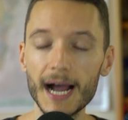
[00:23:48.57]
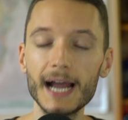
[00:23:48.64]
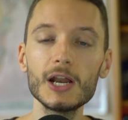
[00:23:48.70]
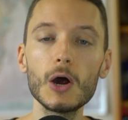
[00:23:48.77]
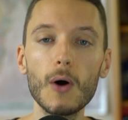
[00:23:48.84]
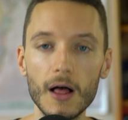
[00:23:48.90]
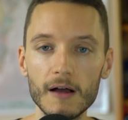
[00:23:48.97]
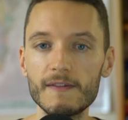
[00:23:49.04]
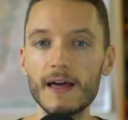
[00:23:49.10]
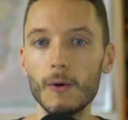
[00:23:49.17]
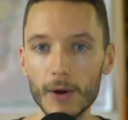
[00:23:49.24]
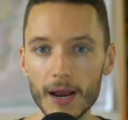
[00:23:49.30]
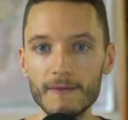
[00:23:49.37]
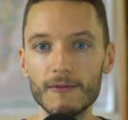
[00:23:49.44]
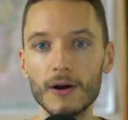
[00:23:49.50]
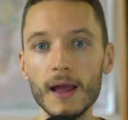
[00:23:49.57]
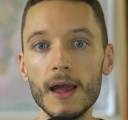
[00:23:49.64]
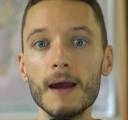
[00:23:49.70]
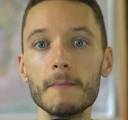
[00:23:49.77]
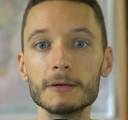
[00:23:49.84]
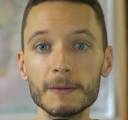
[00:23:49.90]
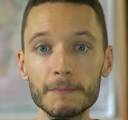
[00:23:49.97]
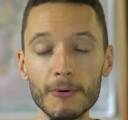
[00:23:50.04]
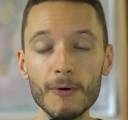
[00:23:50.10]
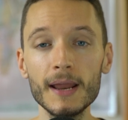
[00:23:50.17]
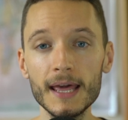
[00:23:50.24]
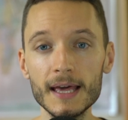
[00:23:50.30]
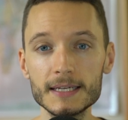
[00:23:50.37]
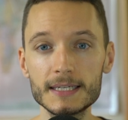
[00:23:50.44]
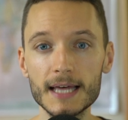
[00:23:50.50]
I know all of that, whatever. But the point
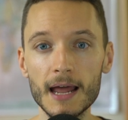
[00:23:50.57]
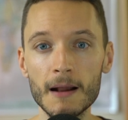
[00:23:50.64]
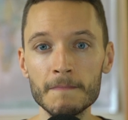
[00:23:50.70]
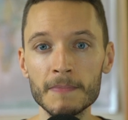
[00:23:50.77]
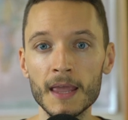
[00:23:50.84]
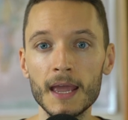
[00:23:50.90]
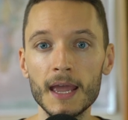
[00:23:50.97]
is that